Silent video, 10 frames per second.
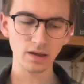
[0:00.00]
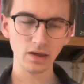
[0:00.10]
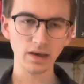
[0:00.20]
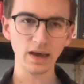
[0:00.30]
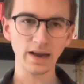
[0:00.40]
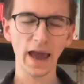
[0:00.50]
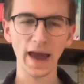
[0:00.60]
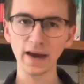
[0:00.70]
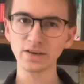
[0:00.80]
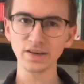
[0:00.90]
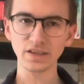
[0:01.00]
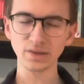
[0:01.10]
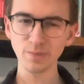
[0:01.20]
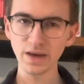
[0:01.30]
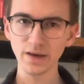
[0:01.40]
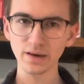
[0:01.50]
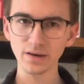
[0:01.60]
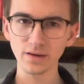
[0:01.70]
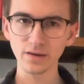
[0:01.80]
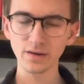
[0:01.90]
can act and speak.
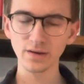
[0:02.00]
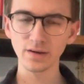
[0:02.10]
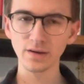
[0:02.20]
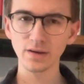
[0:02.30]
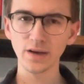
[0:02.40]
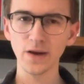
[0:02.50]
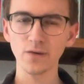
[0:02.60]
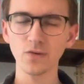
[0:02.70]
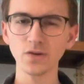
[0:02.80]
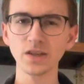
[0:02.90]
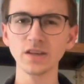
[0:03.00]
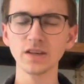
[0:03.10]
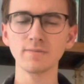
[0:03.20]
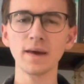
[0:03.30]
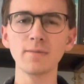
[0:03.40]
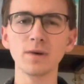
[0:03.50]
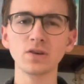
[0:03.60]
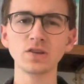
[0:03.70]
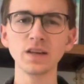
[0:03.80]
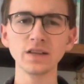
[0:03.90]
Now, of course, this doesn't make
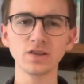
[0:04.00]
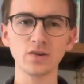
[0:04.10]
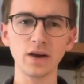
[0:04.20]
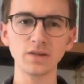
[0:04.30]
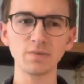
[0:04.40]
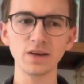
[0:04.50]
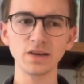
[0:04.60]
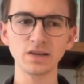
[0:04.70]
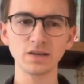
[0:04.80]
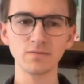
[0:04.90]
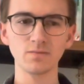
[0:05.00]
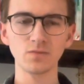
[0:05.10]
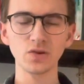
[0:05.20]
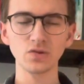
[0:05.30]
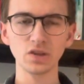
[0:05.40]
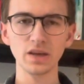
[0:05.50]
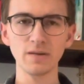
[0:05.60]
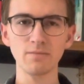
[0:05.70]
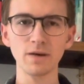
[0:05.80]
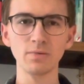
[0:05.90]
much sense to us, because usually
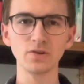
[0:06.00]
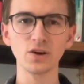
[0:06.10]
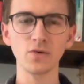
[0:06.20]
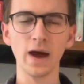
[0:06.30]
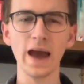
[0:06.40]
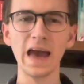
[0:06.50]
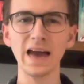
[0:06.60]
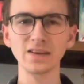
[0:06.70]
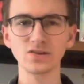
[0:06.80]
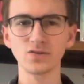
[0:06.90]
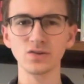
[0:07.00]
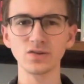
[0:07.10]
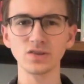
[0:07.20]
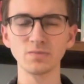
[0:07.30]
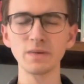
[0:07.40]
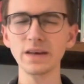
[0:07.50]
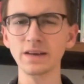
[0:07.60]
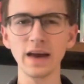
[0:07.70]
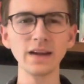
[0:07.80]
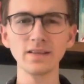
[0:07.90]
people don't act or speak
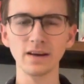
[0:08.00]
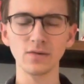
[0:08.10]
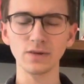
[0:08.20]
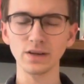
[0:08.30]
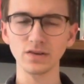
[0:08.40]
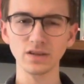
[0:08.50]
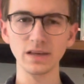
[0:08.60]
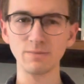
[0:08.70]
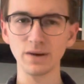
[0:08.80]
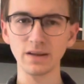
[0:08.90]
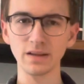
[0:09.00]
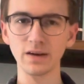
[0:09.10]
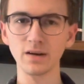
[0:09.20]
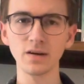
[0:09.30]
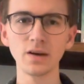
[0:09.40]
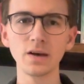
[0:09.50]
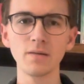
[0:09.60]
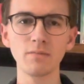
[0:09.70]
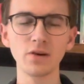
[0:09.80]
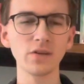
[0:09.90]
anything when they're sleeping. They're
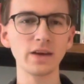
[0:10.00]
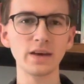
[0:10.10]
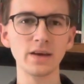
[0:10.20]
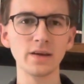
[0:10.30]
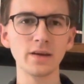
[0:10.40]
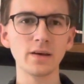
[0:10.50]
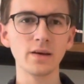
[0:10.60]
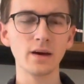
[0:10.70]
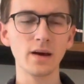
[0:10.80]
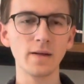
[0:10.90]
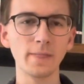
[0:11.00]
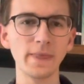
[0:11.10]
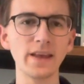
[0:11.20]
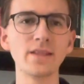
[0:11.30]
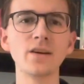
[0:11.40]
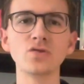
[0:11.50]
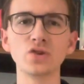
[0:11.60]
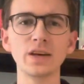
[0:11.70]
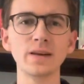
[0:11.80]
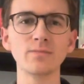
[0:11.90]
merely in their
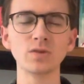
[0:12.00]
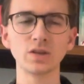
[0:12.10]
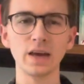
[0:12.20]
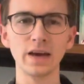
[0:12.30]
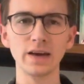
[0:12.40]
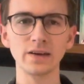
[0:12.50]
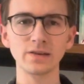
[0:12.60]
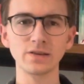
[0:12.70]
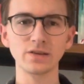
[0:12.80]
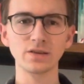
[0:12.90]
dreams and